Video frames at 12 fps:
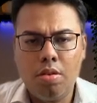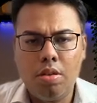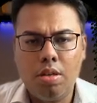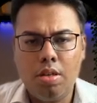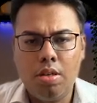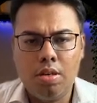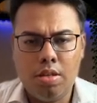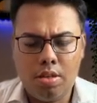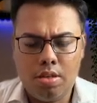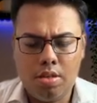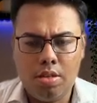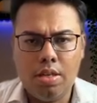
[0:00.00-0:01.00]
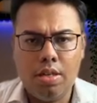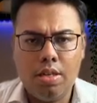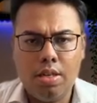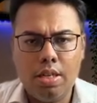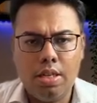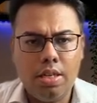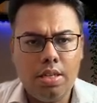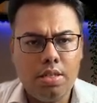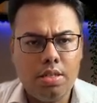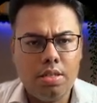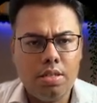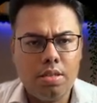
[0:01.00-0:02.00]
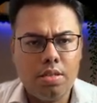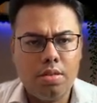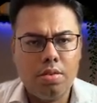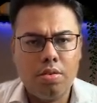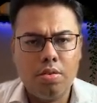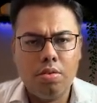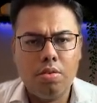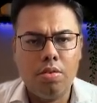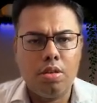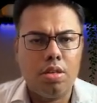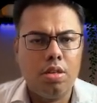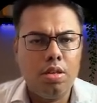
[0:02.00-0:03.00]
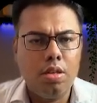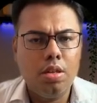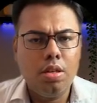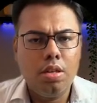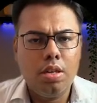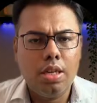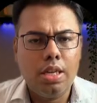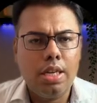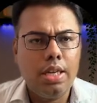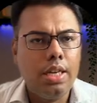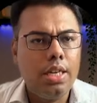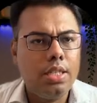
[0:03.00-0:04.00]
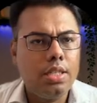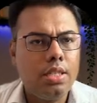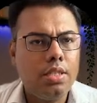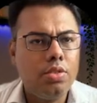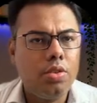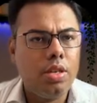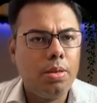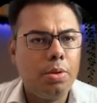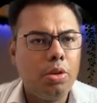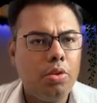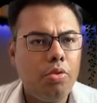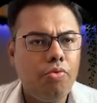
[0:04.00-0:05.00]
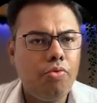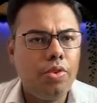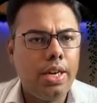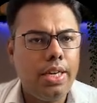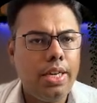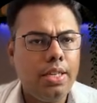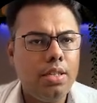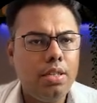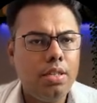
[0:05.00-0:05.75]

clear that and ls. Okay, I guess it is not able to find the